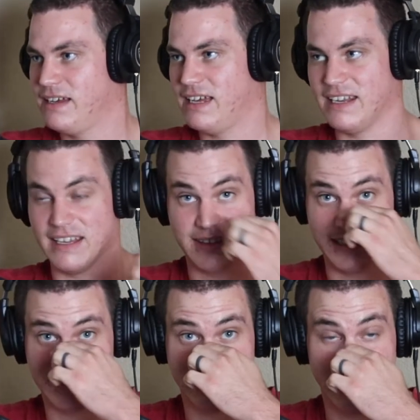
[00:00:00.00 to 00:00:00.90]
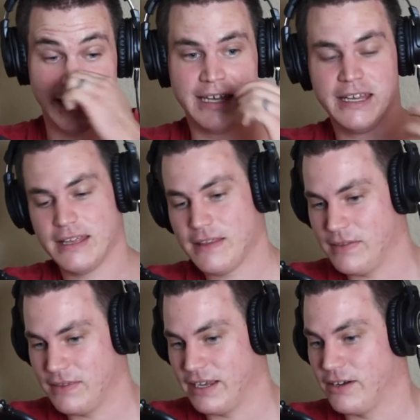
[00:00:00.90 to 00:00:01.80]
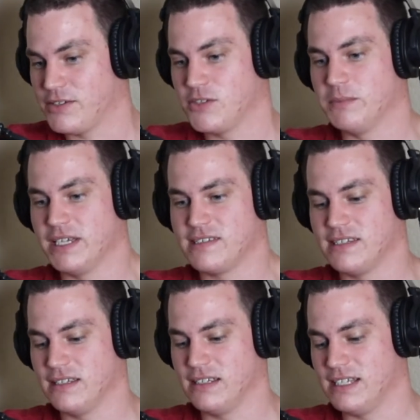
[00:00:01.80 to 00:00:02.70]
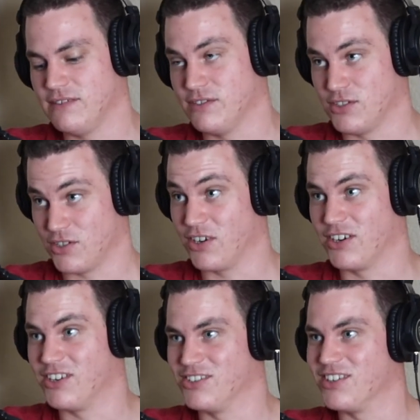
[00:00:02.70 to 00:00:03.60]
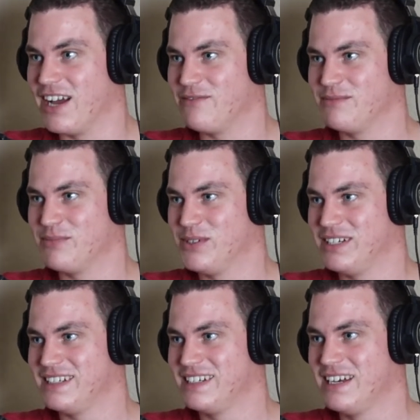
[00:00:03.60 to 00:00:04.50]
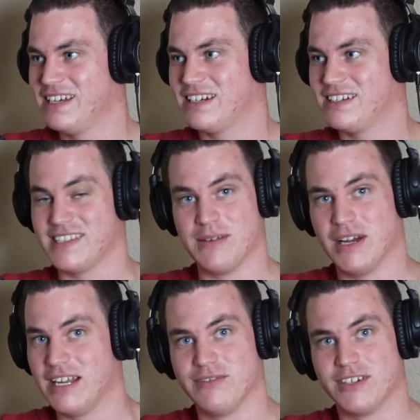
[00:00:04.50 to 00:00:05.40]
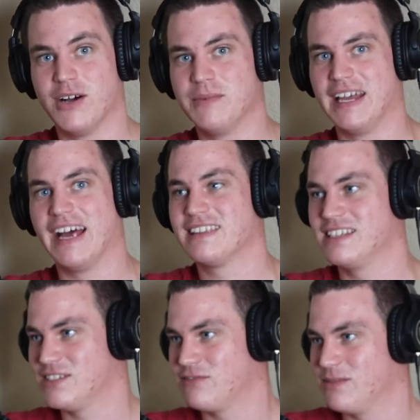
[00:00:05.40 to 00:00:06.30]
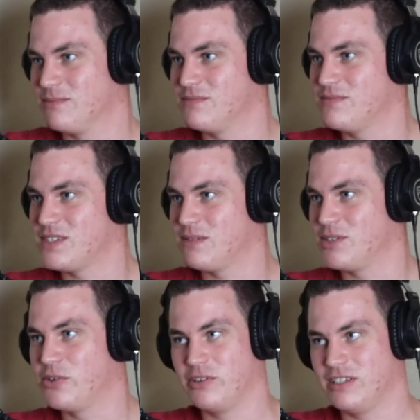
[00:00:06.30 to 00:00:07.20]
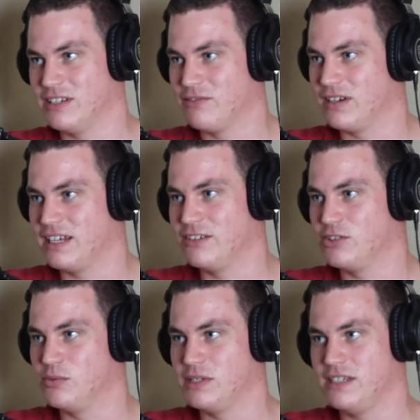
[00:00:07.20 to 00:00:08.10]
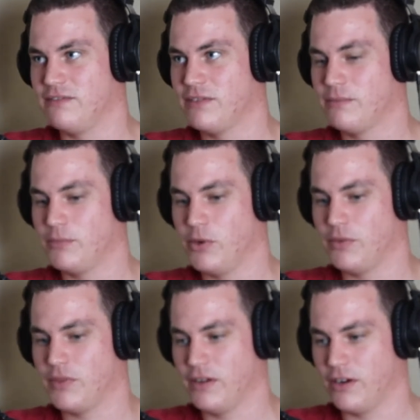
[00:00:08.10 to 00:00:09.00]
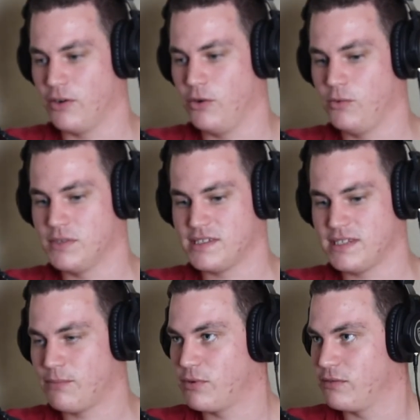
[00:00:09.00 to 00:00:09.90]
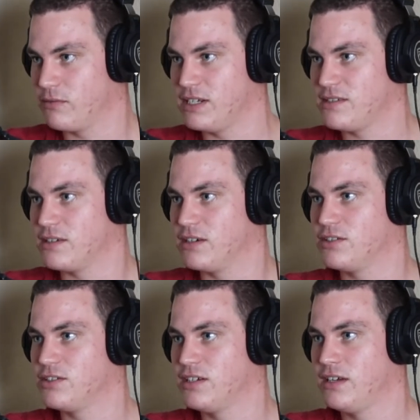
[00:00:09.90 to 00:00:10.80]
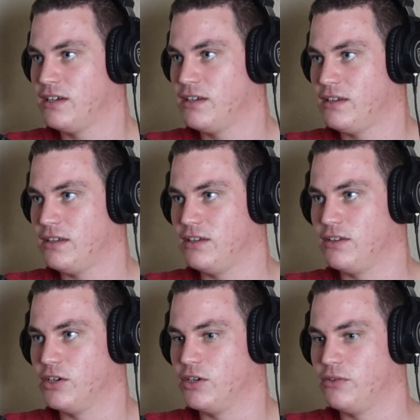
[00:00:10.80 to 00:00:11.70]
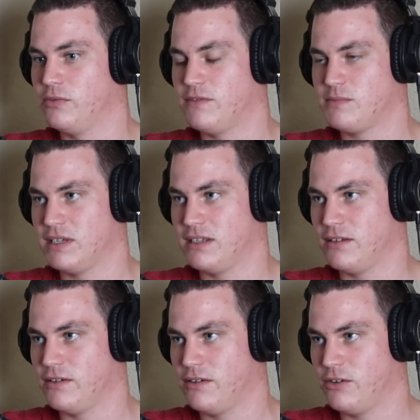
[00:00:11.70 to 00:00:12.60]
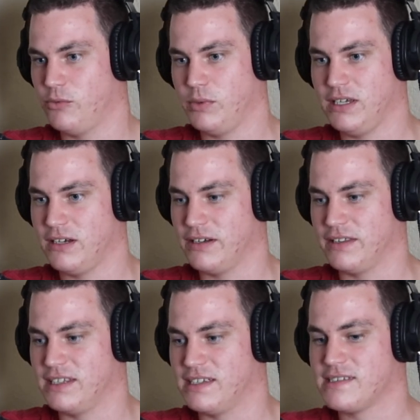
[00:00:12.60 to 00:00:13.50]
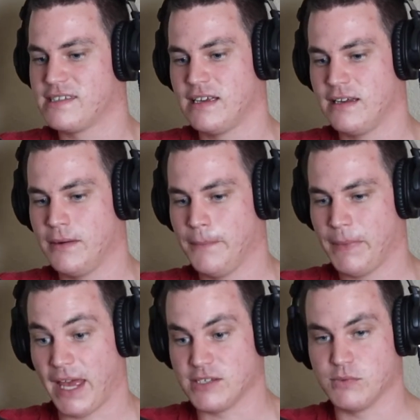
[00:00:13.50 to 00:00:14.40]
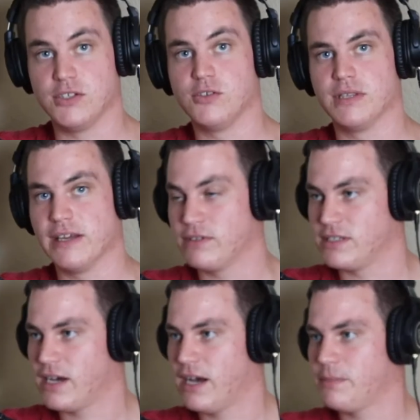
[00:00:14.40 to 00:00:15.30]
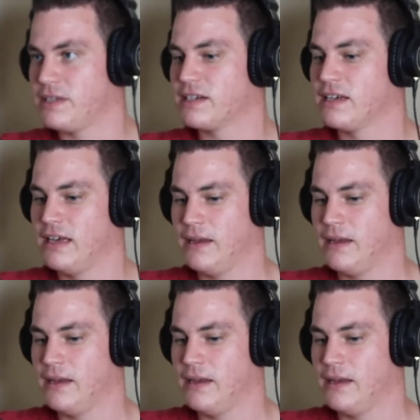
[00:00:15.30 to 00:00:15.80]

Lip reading: And I think that also makes it an even stronger driving point, because I'm not even coming at this from some totally different angle. We've both done our own separate research. We've spent all week on this, as we do with every topic,